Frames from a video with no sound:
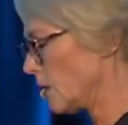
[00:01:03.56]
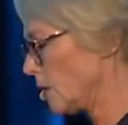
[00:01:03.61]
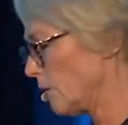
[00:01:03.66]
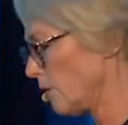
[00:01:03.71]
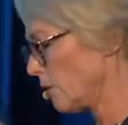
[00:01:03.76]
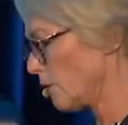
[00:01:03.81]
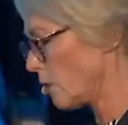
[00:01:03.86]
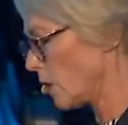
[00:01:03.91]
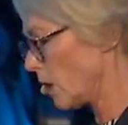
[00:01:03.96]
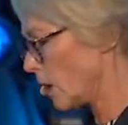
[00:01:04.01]
the
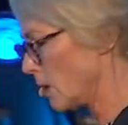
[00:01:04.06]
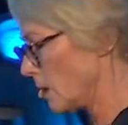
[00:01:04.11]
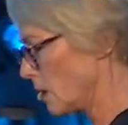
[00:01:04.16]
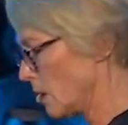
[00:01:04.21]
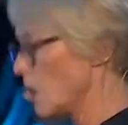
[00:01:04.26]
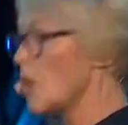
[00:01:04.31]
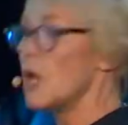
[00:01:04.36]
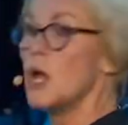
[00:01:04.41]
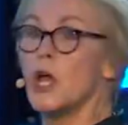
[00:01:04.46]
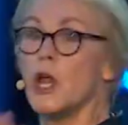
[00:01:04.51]
floor,
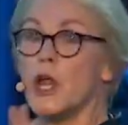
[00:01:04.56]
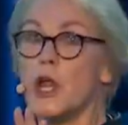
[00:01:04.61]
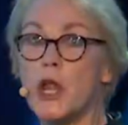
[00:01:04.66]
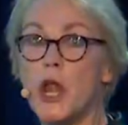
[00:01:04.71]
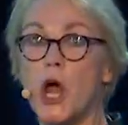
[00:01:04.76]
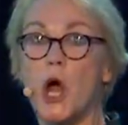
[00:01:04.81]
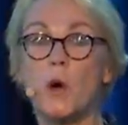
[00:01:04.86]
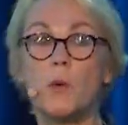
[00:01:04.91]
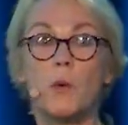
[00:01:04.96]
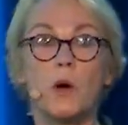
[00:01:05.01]

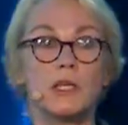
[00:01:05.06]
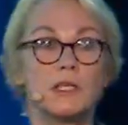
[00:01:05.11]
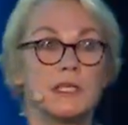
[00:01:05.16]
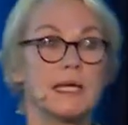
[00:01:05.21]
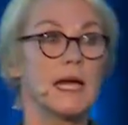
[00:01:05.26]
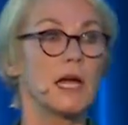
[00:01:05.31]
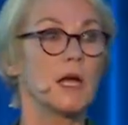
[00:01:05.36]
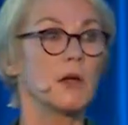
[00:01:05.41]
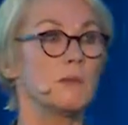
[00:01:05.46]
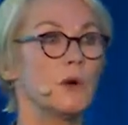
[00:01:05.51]
know what they
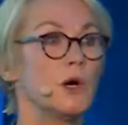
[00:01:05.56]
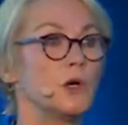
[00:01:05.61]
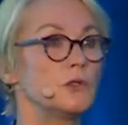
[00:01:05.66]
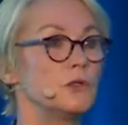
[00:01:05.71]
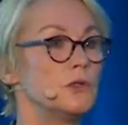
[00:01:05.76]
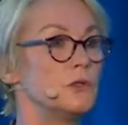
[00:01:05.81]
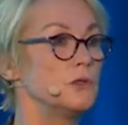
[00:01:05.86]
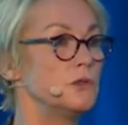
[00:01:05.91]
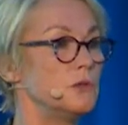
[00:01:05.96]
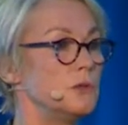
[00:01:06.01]
are about
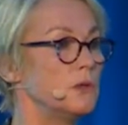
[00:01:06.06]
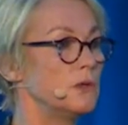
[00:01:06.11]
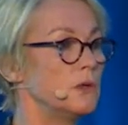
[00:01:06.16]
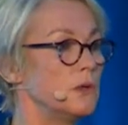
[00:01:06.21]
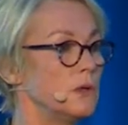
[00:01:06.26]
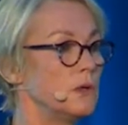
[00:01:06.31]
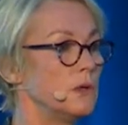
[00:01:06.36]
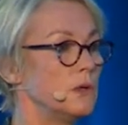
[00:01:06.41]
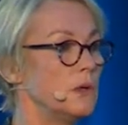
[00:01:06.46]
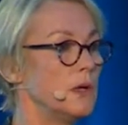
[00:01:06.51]
to do,
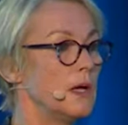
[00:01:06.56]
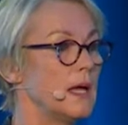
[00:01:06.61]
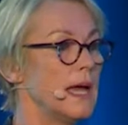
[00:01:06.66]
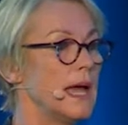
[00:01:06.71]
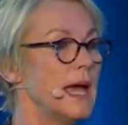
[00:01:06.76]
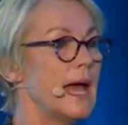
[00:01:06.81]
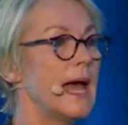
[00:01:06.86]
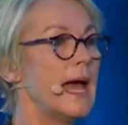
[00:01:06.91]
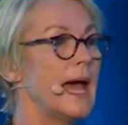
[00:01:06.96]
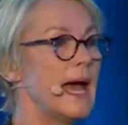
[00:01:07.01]

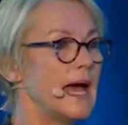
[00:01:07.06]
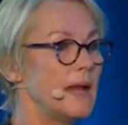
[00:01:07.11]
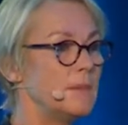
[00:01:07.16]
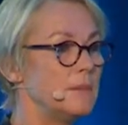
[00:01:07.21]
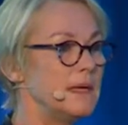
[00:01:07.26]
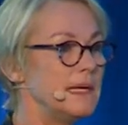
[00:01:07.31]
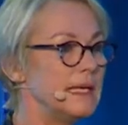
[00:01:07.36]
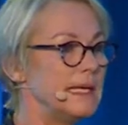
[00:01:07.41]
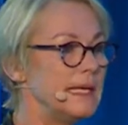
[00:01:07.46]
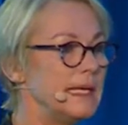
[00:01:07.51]
and
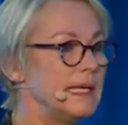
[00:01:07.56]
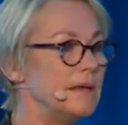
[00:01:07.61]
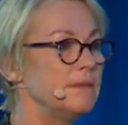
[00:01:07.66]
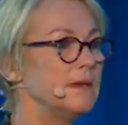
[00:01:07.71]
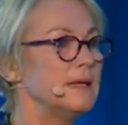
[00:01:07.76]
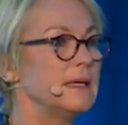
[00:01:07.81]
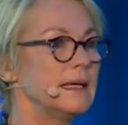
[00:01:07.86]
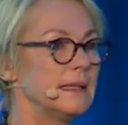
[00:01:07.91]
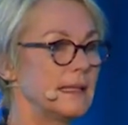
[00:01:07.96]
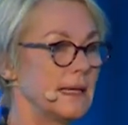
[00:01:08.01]
believe
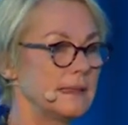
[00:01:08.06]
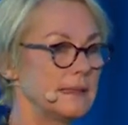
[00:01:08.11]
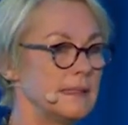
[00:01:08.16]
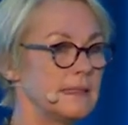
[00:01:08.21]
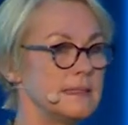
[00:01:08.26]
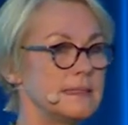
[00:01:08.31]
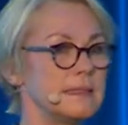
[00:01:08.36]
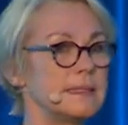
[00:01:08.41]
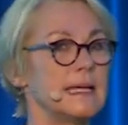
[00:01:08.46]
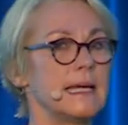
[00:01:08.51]
that it
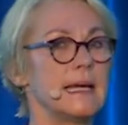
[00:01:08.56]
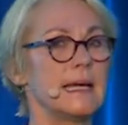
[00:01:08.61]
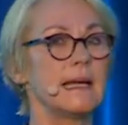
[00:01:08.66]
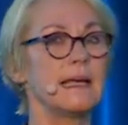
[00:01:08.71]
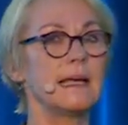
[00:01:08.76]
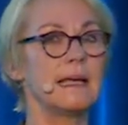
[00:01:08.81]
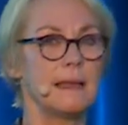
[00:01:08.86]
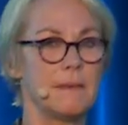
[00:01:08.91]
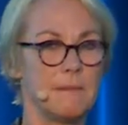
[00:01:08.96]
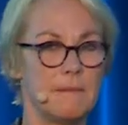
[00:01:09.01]
still
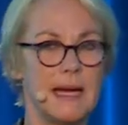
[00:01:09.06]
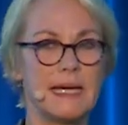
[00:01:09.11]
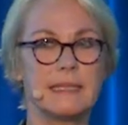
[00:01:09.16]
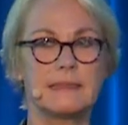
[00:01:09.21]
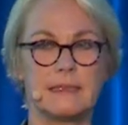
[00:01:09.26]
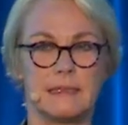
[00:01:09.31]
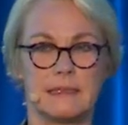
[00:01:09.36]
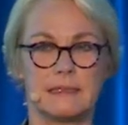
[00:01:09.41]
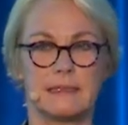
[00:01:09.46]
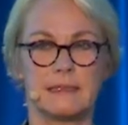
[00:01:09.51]

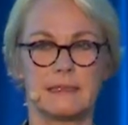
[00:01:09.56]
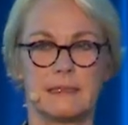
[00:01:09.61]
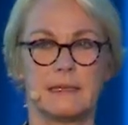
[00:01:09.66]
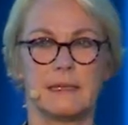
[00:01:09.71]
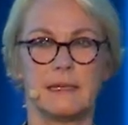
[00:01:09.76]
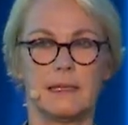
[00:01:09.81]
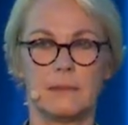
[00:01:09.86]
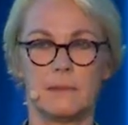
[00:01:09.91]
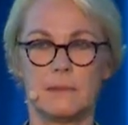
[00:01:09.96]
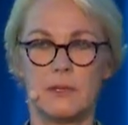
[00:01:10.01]
matters,
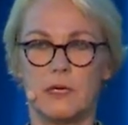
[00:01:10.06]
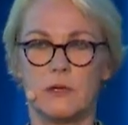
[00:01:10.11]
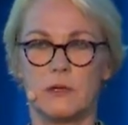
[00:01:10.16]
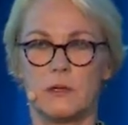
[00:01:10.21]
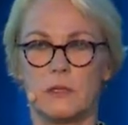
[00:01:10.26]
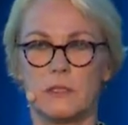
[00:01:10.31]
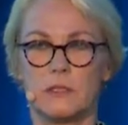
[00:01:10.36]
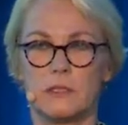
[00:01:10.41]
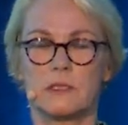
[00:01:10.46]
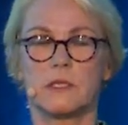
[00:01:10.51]

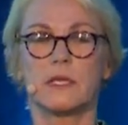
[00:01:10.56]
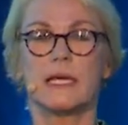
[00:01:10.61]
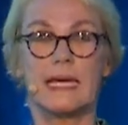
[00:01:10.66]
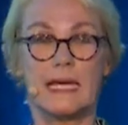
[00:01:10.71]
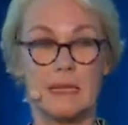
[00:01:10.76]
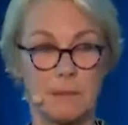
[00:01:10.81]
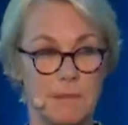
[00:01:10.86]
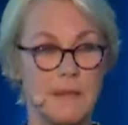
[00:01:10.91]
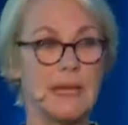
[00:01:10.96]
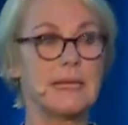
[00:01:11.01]
because
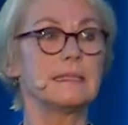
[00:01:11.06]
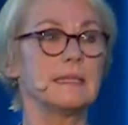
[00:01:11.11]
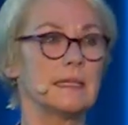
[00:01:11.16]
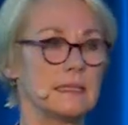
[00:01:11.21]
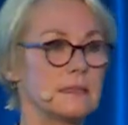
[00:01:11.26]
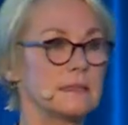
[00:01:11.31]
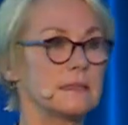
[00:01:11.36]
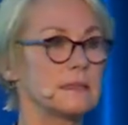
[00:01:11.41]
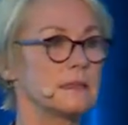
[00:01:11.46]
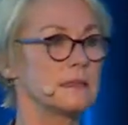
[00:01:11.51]
it
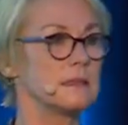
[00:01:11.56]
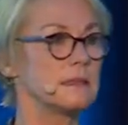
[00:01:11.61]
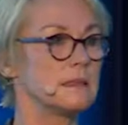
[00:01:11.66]
matters.